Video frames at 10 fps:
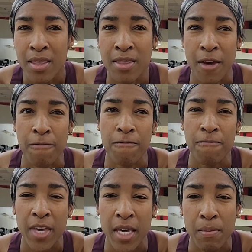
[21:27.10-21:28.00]
they
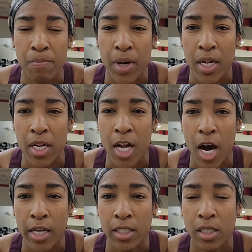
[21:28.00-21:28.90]
fit, but
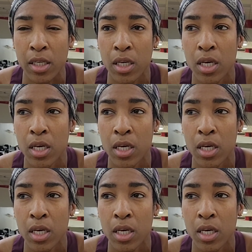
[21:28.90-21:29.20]
not